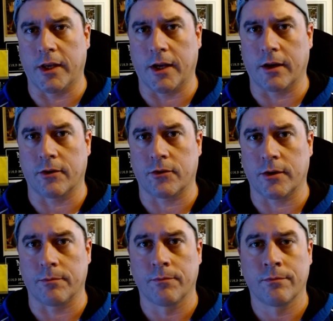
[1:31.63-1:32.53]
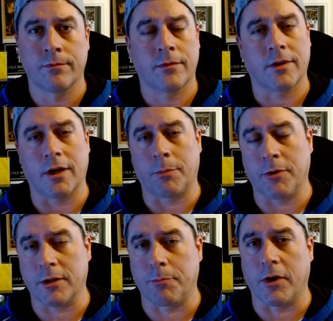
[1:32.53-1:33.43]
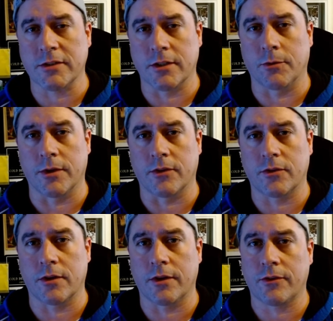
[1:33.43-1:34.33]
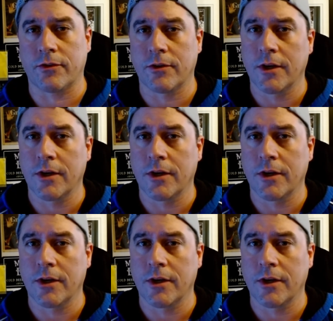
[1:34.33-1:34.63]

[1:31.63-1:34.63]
Andersen? I picked Boston to win the series.